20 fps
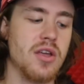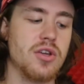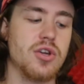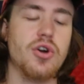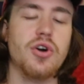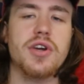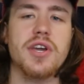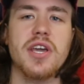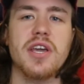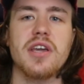
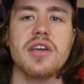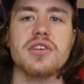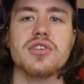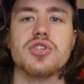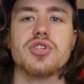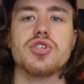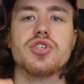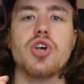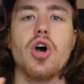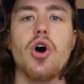Cooking is
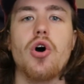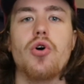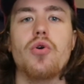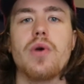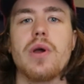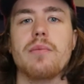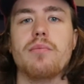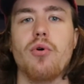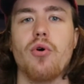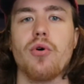
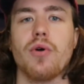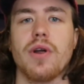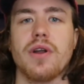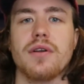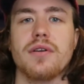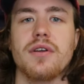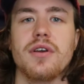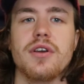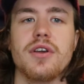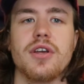so
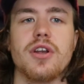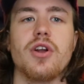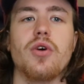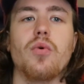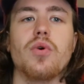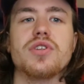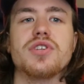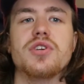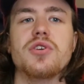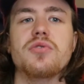important. You know,
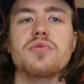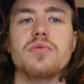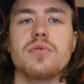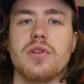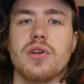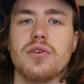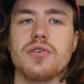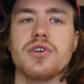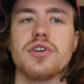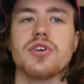once you
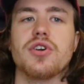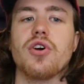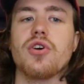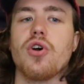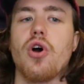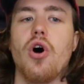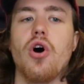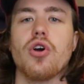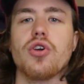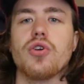learn to
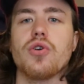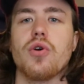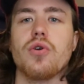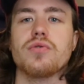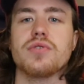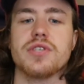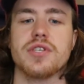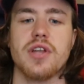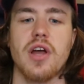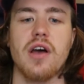cook all your
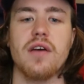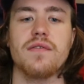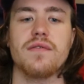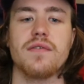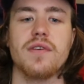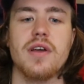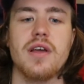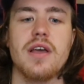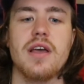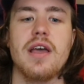own
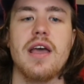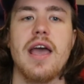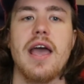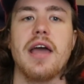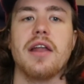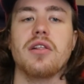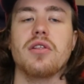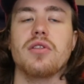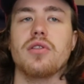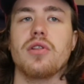stuff
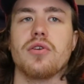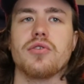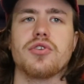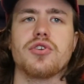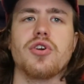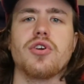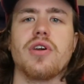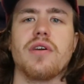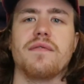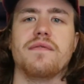and learn to
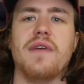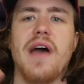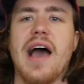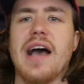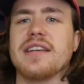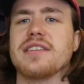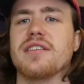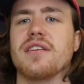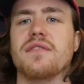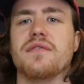cook it
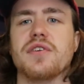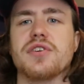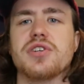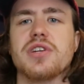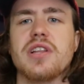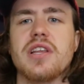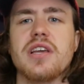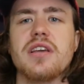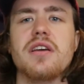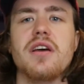fast and
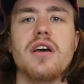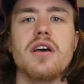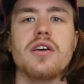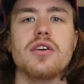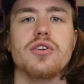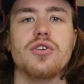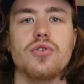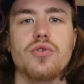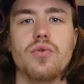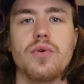efficiently,
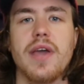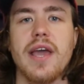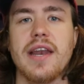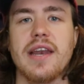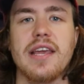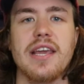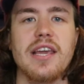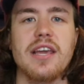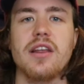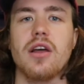you
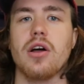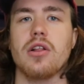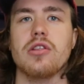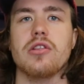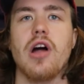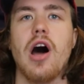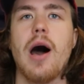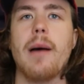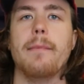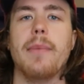can eat a
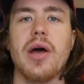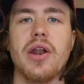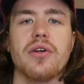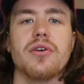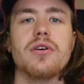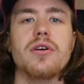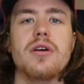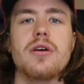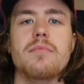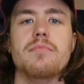lot
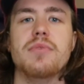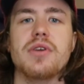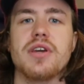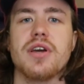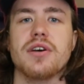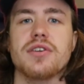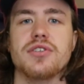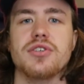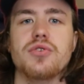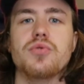better
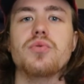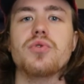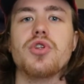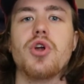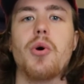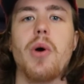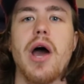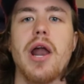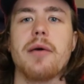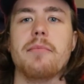because you will
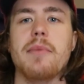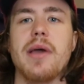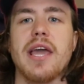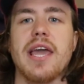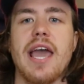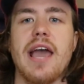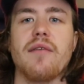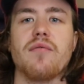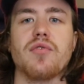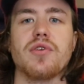know how to
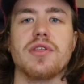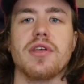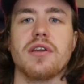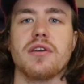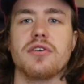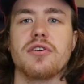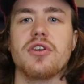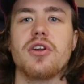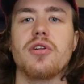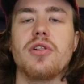make
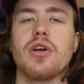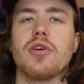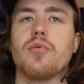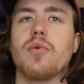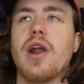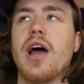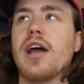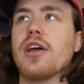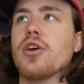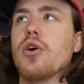everything. You know, like
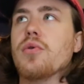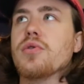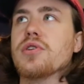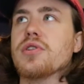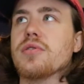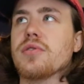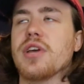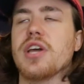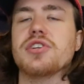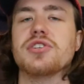when I go into
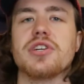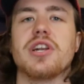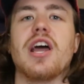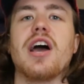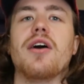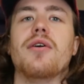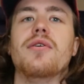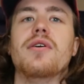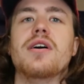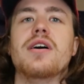the kitchen
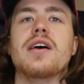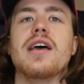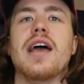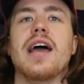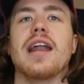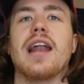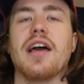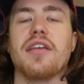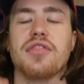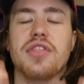now
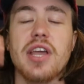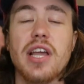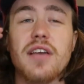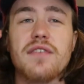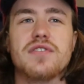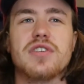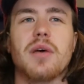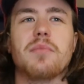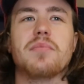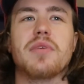and I think
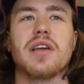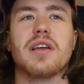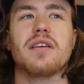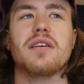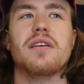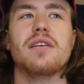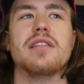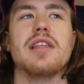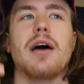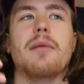of
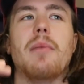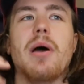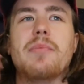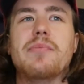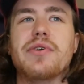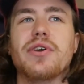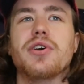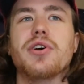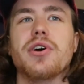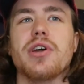something that might
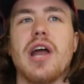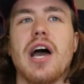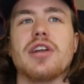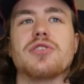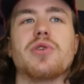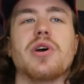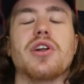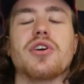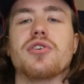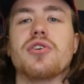be good, I
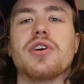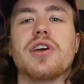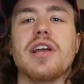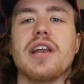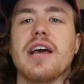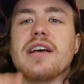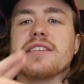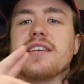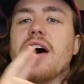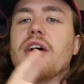try to cook
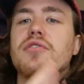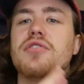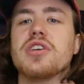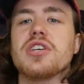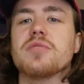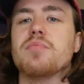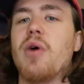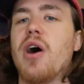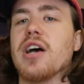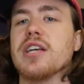it as healthy
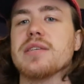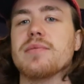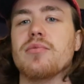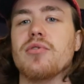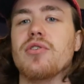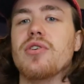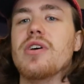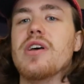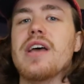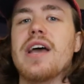as
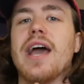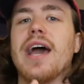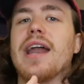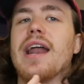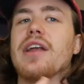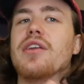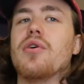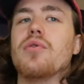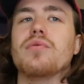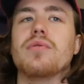possible, and
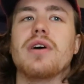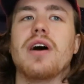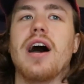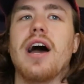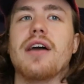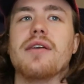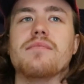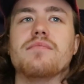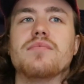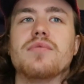
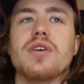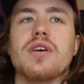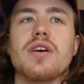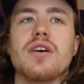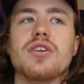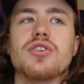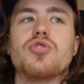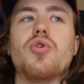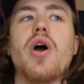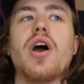I
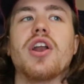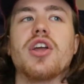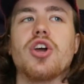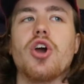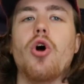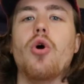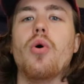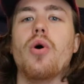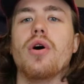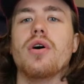try to
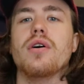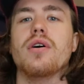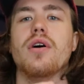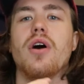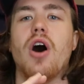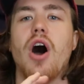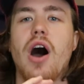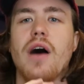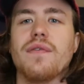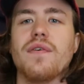go
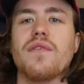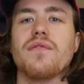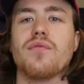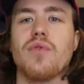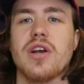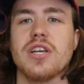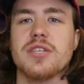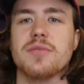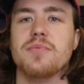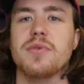off of
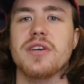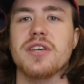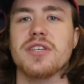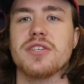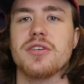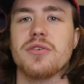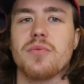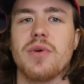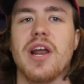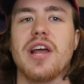
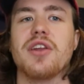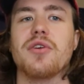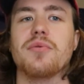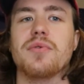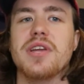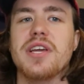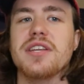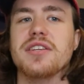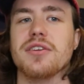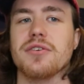recipes when I
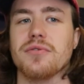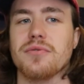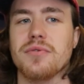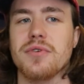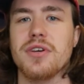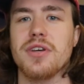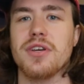don't need to.